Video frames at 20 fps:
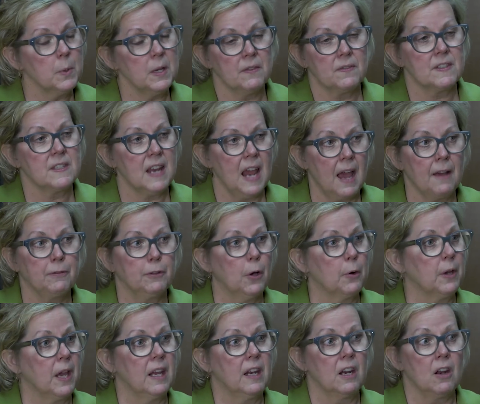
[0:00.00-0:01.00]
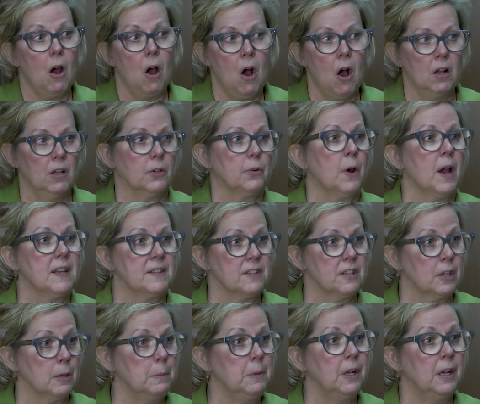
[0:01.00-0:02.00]
we have staff located all across the
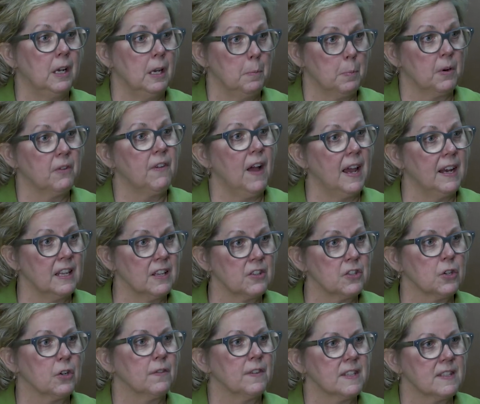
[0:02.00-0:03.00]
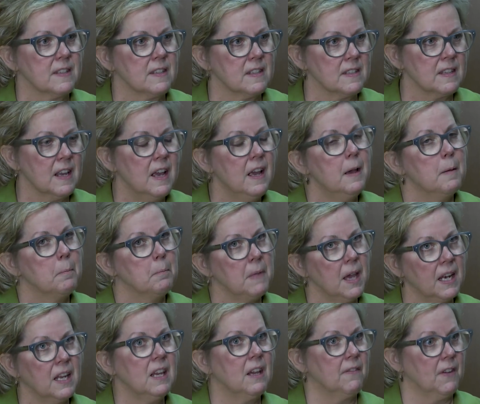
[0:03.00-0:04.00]
community providing services,
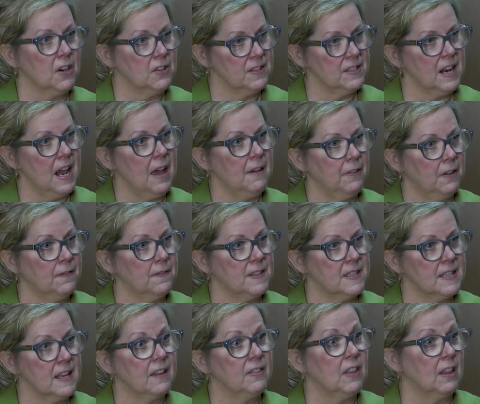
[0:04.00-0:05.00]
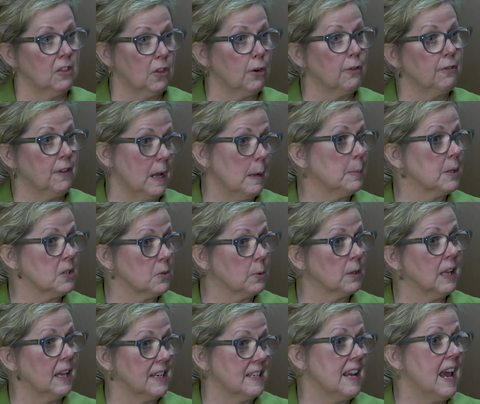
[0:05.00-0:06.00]
many of our staff have said that their families
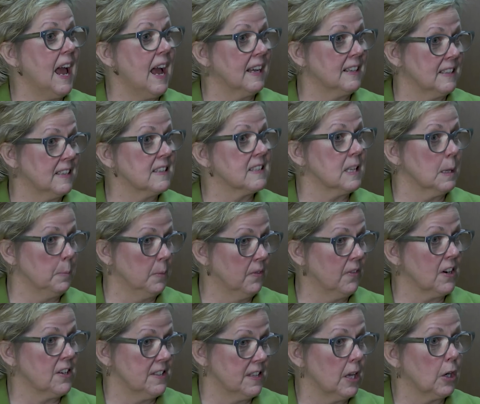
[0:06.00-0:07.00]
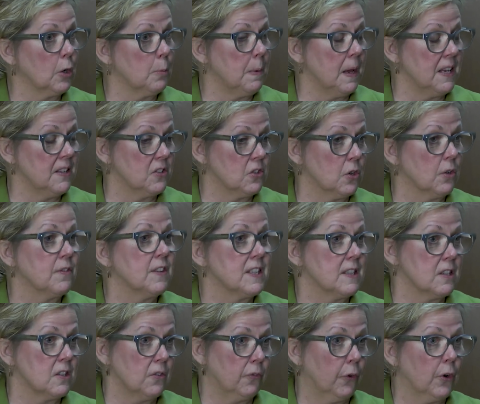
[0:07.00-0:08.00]
would like to access some of our center-based
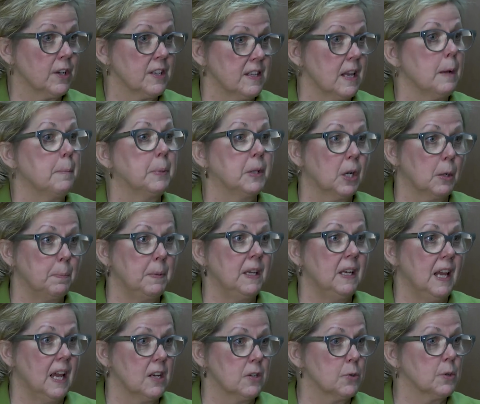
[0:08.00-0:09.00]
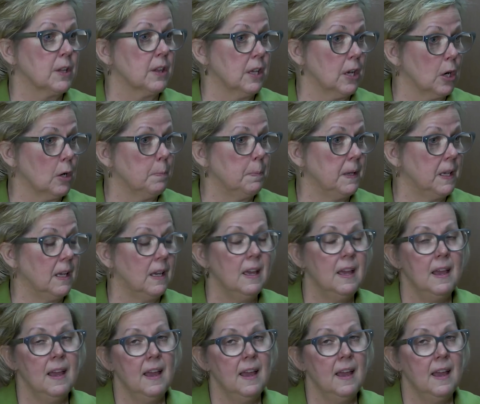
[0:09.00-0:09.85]
services, for example, our pediatric therapy